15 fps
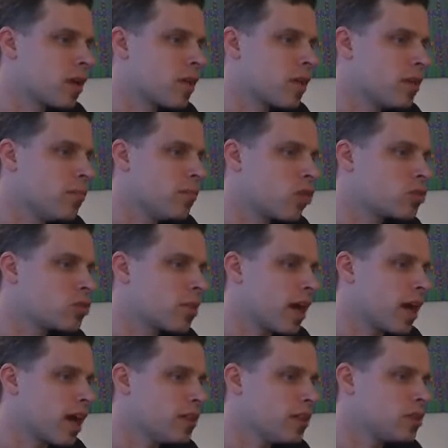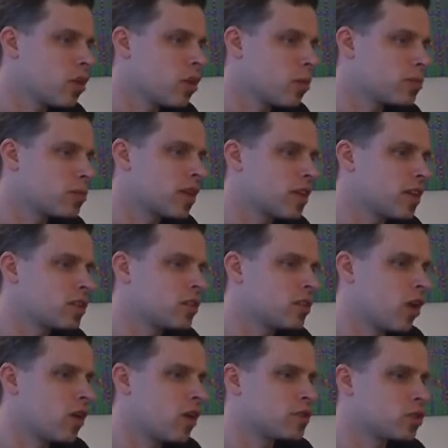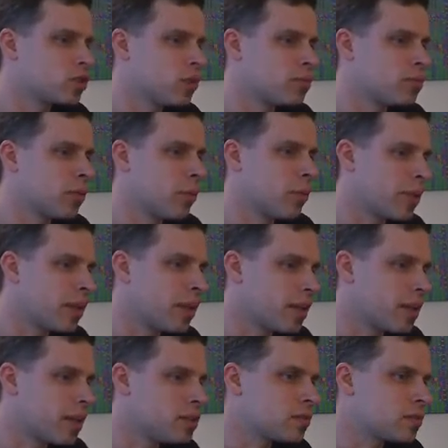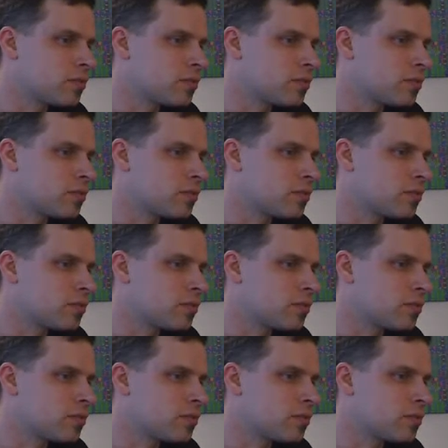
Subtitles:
the multiplication operation over two probabilities